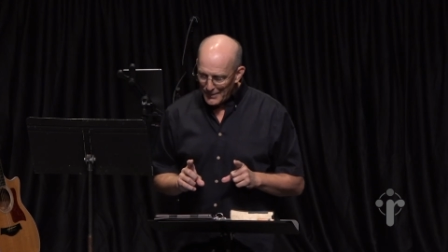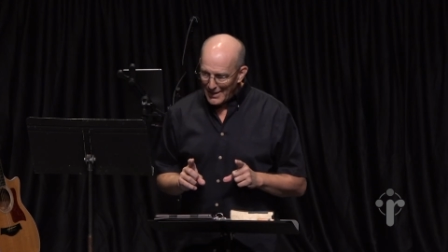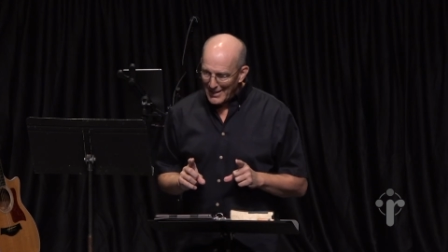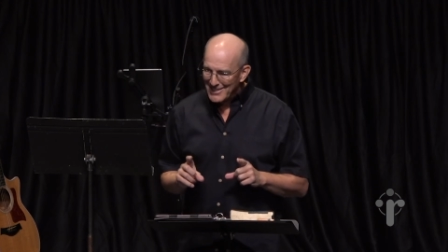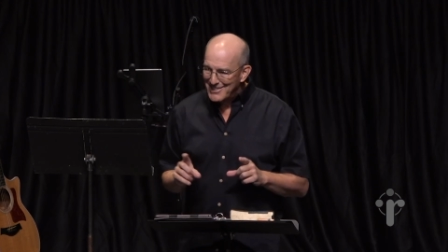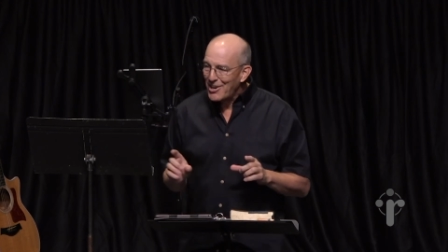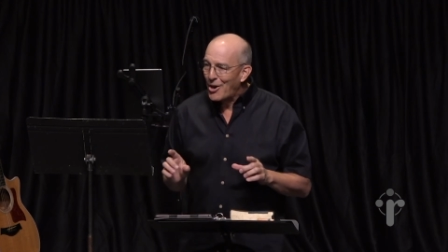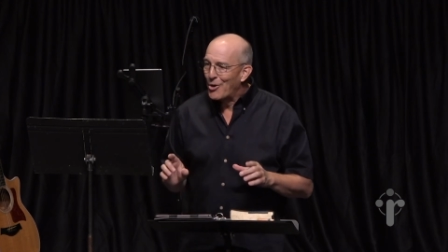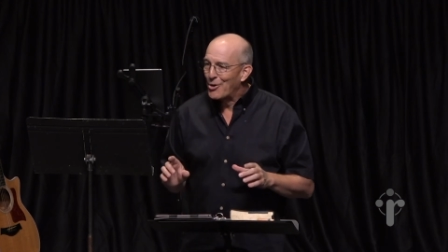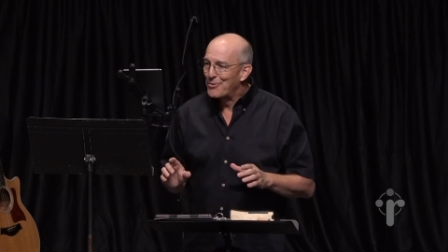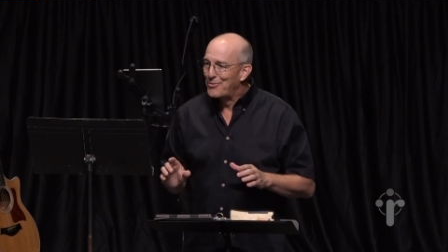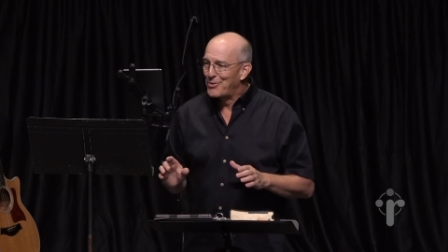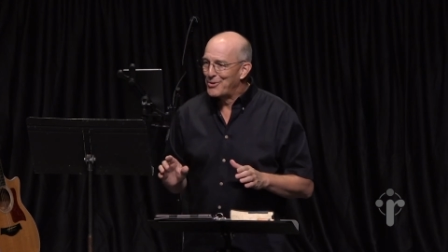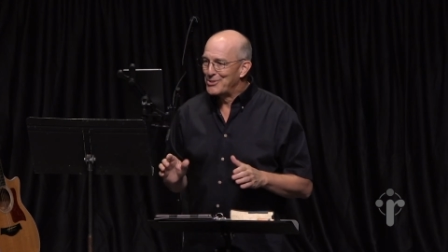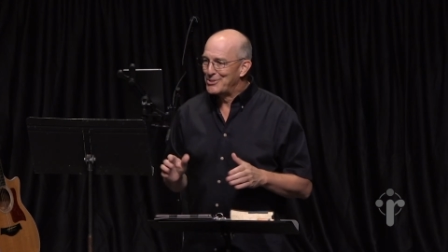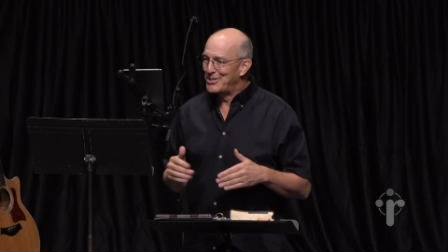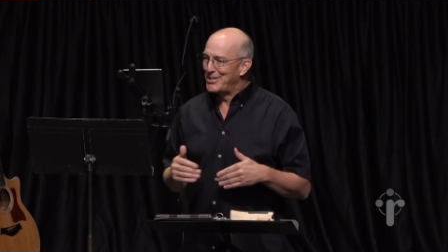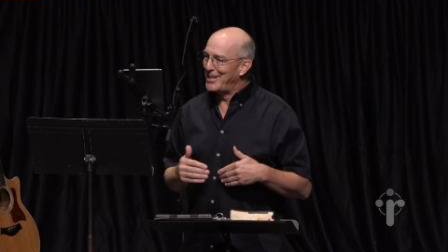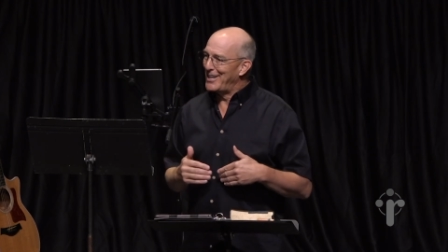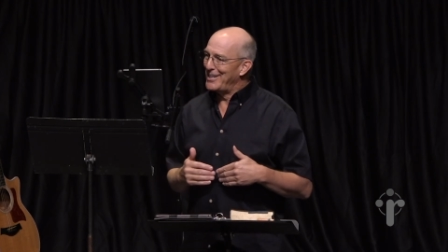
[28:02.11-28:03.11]
It's hard for
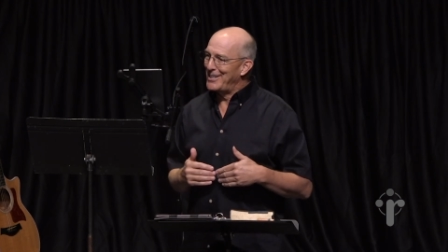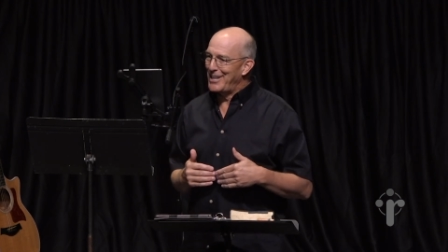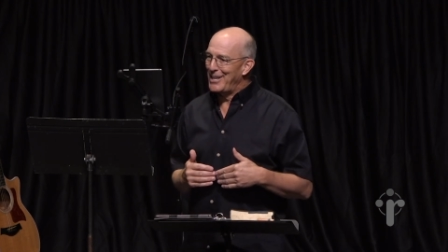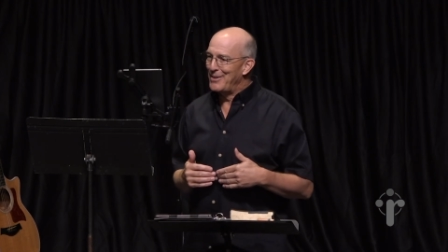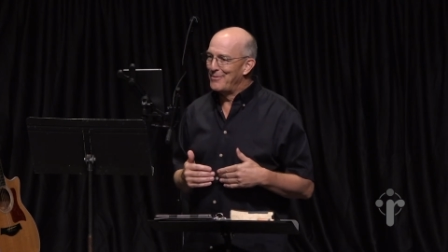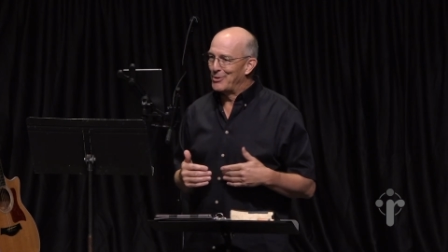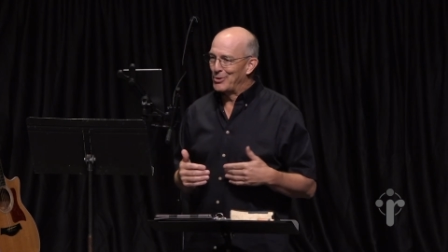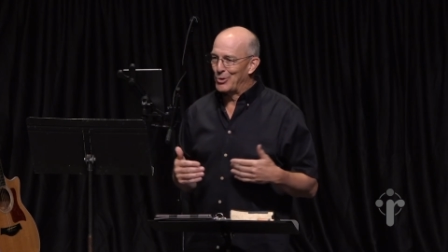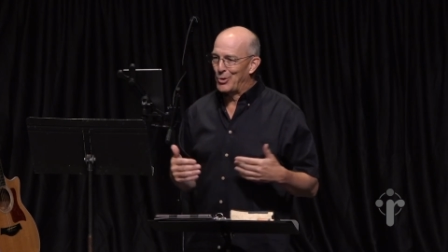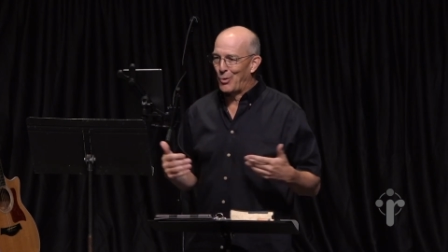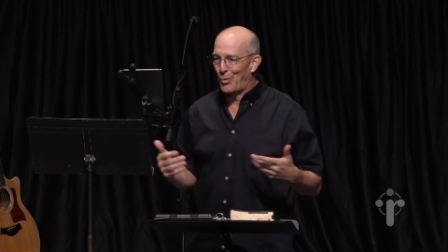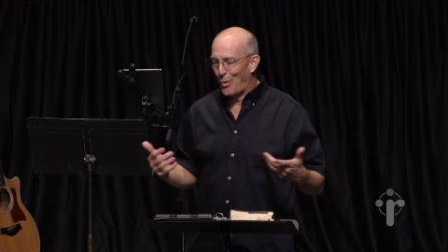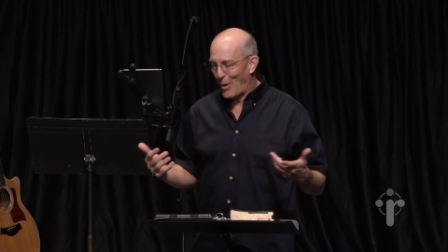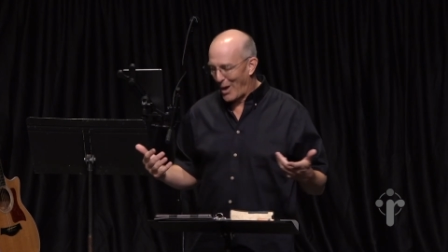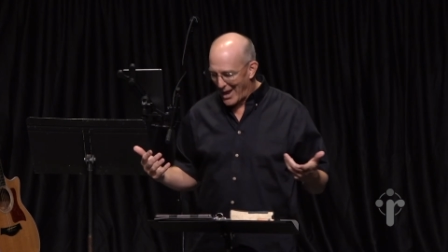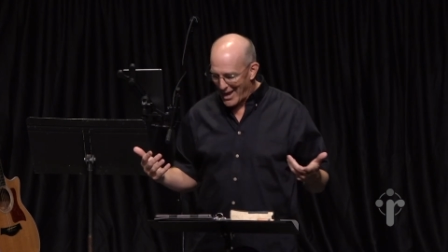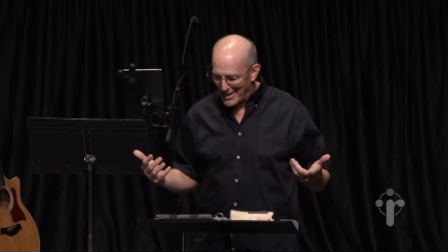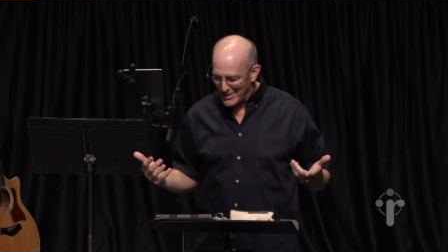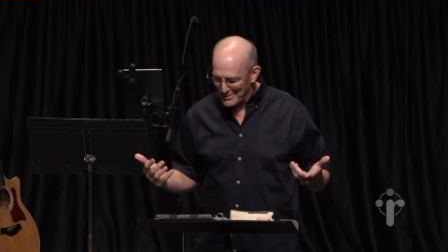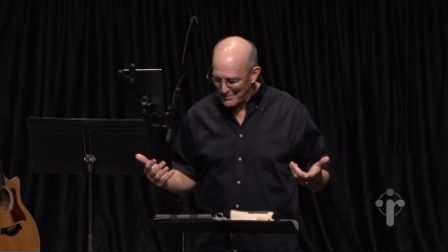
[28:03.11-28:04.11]
us today to even
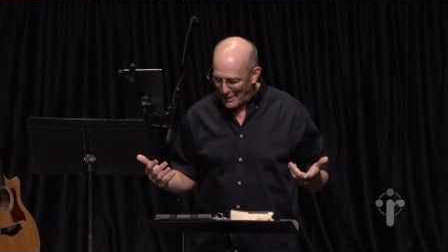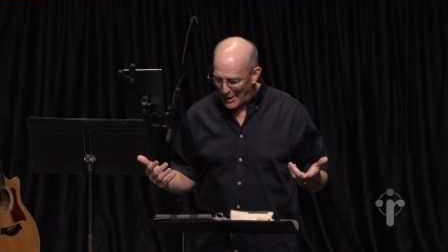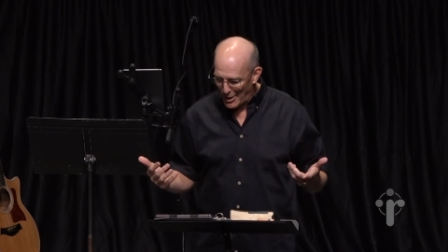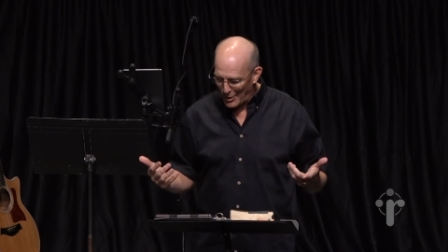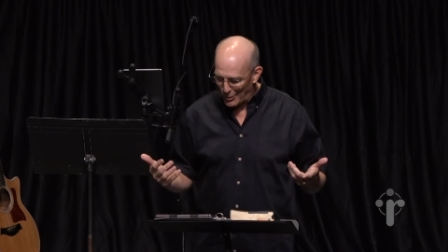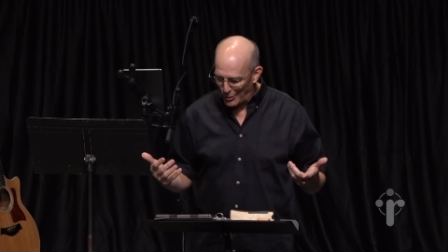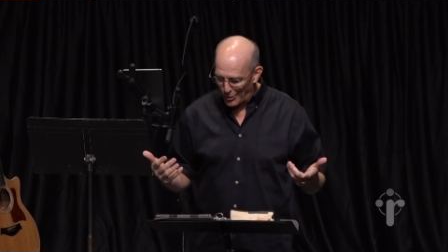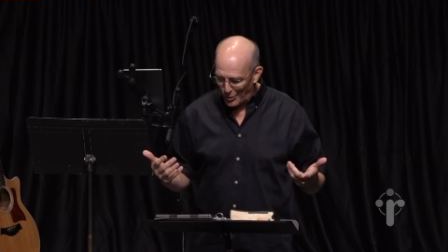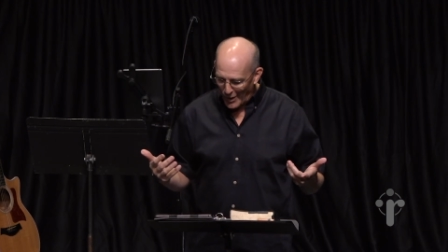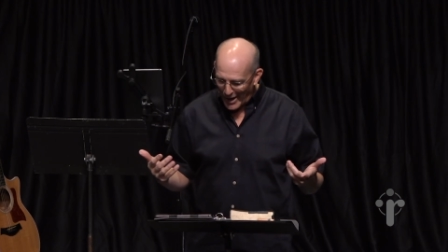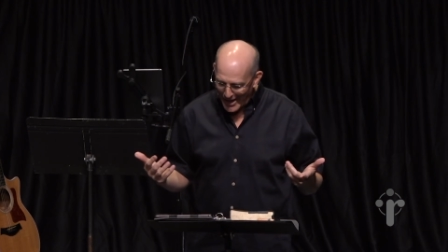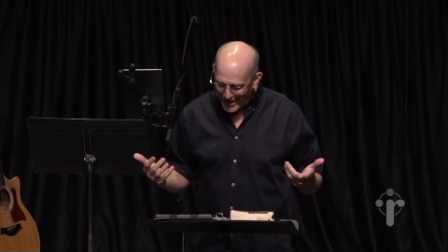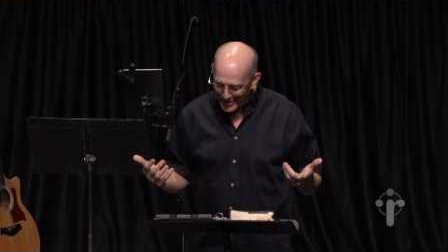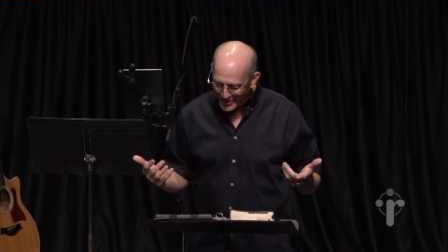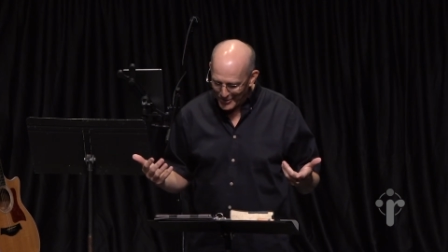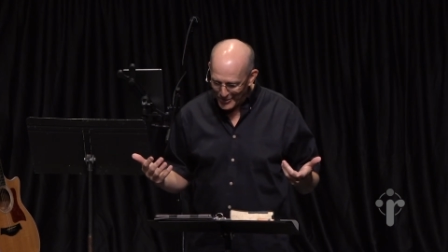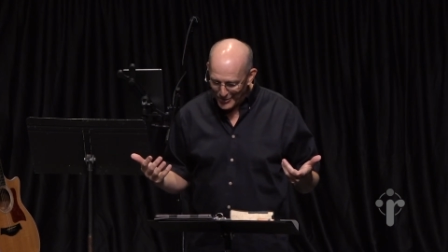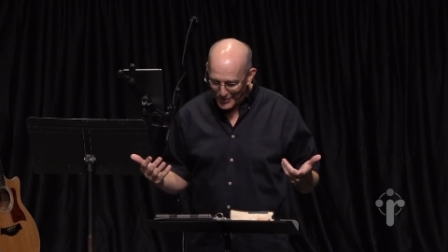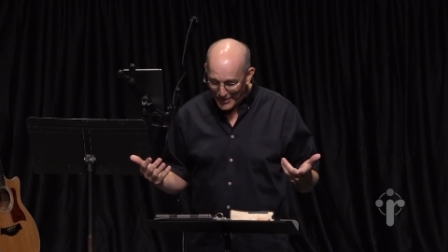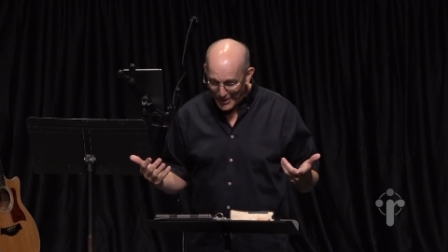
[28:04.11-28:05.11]
grasp how
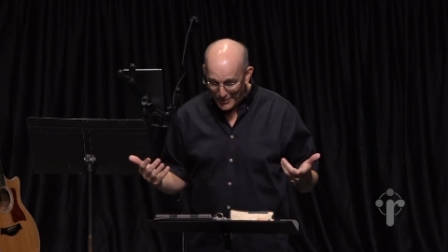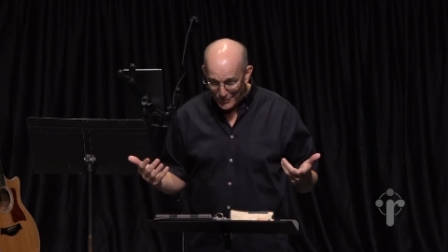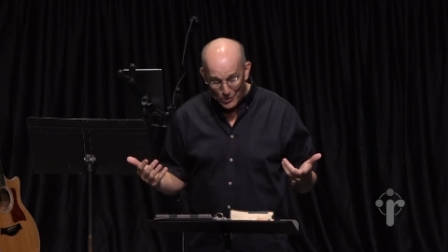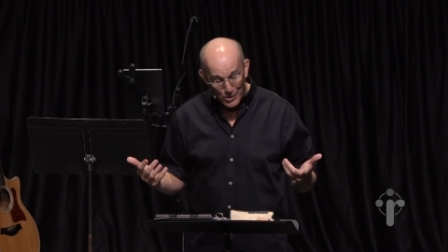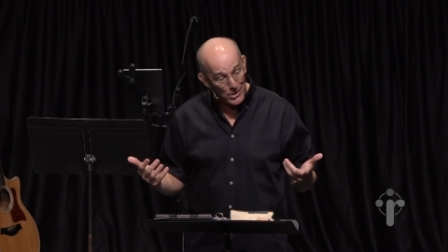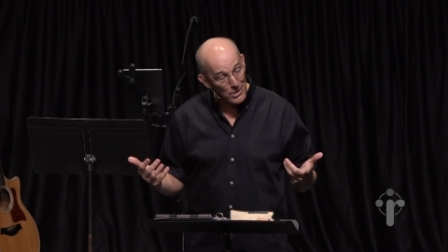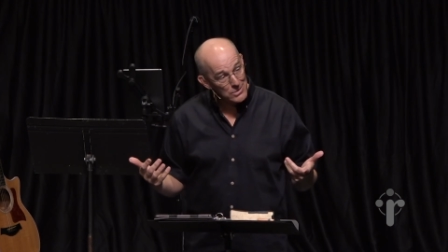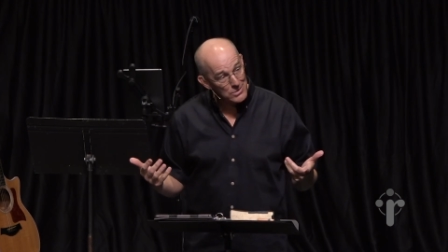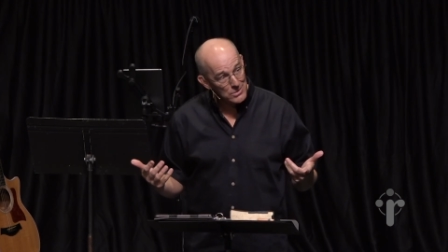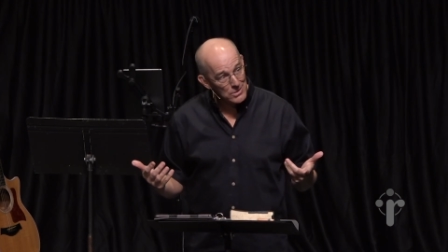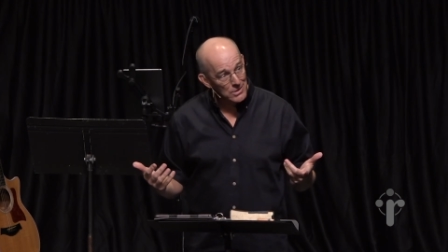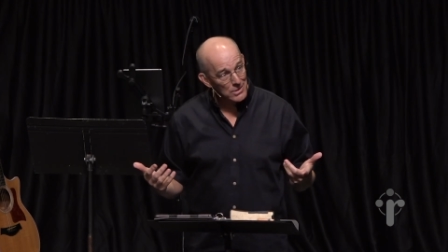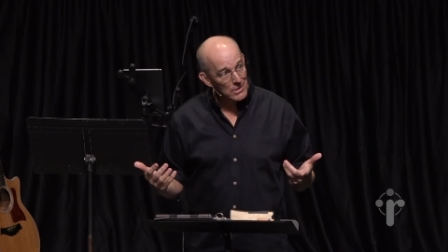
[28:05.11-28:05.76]
radical that was,